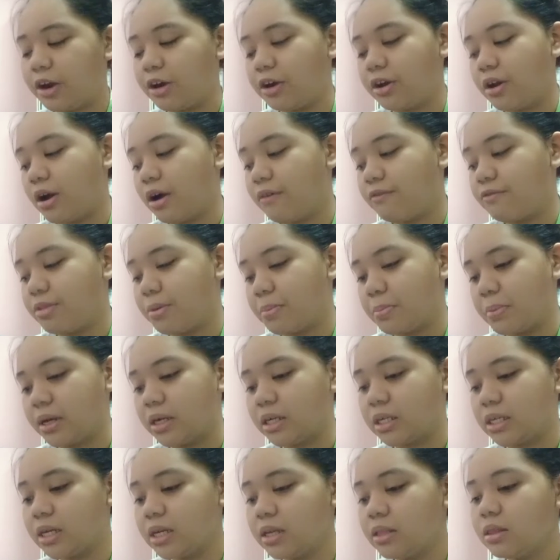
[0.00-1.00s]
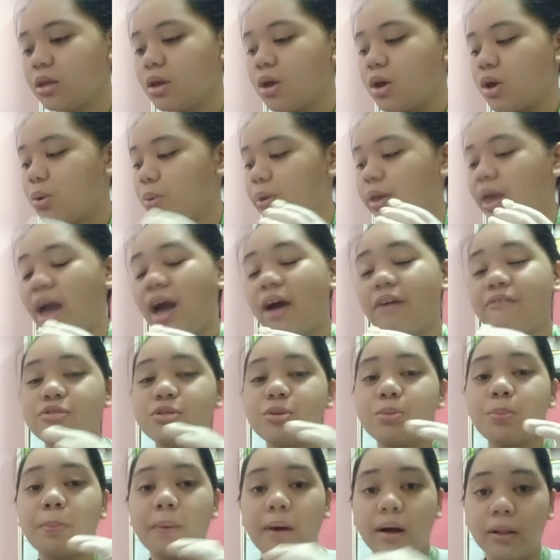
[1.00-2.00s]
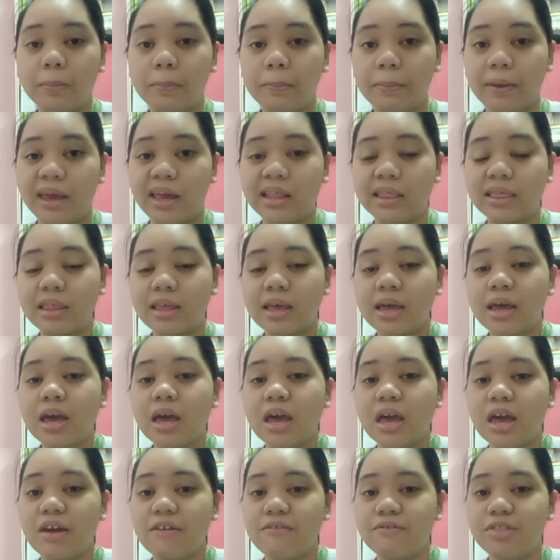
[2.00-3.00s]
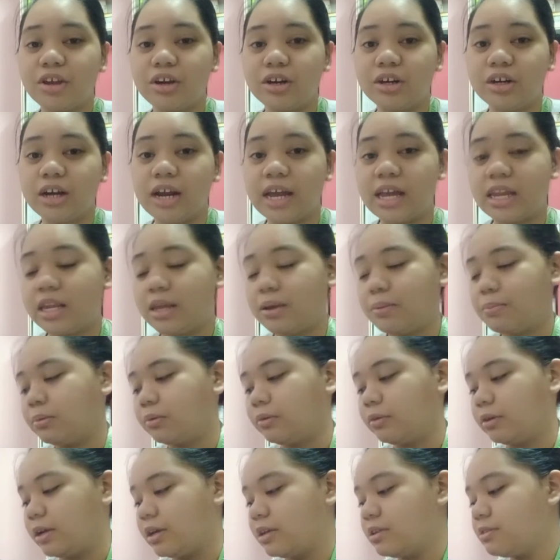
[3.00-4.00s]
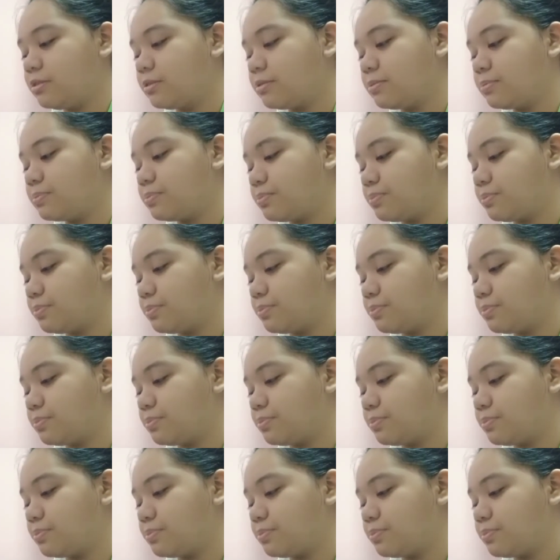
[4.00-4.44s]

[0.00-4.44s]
area of the patient. We have to palpate if there are any bulges.